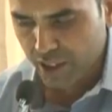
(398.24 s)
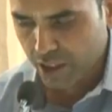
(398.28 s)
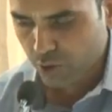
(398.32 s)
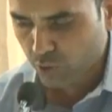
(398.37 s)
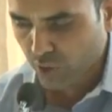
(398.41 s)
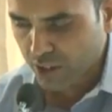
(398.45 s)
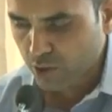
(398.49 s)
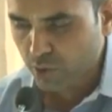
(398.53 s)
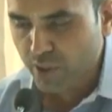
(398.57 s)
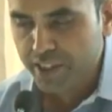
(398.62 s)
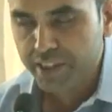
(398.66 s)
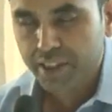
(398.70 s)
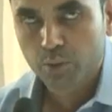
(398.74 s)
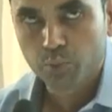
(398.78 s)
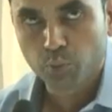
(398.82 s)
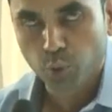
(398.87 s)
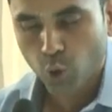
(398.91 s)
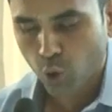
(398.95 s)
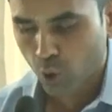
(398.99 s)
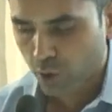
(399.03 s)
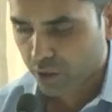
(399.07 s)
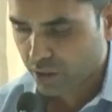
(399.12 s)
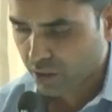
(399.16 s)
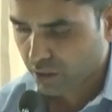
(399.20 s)
K.K.
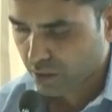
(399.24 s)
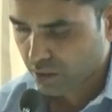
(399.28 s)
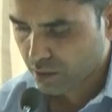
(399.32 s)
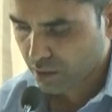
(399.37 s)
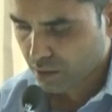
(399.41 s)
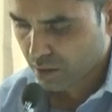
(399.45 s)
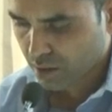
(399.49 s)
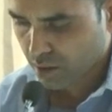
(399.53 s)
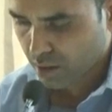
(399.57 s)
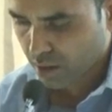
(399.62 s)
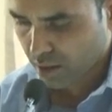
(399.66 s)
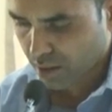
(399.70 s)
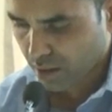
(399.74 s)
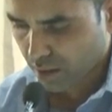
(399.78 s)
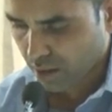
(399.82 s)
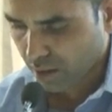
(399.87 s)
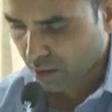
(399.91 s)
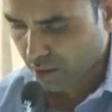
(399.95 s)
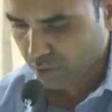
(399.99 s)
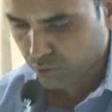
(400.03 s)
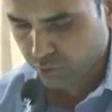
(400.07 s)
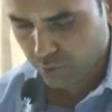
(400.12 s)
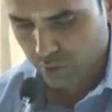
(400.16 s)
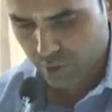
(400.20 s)
Jaiswal, AGM
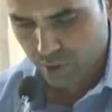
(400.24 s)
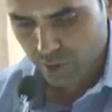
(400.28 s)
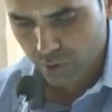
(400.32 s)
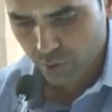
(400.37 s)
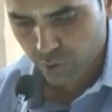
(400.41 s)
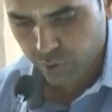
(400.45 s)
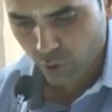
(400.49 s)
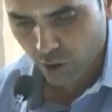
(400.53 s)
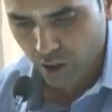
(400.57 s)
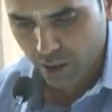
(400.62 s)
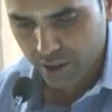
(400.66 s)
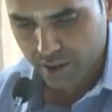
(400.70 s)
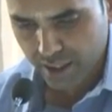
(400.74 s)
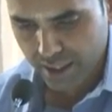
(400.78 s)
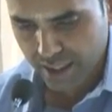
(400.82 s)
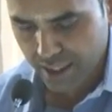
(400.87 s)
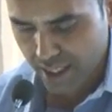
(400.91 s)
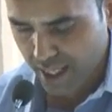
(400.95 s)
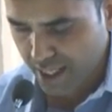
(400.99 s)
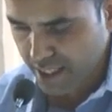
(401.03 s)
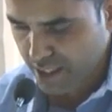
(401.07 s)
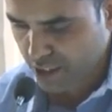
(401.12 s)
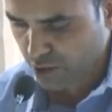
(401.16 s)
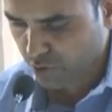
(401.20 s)
HRD, presented
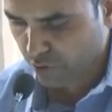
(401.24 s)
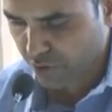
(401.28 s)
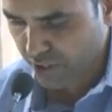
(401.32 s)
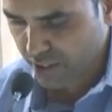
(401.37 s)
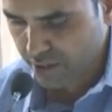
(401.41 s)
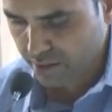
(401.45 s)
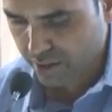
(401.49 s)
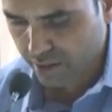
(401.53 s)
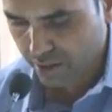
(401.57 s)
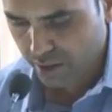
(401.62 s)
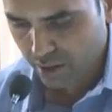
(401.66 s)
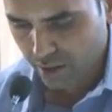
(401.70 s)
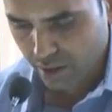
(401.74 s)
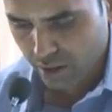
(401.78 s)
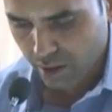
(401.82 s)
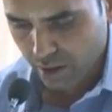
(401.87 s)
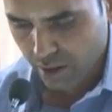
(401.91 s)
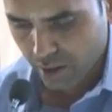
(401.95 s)
a brief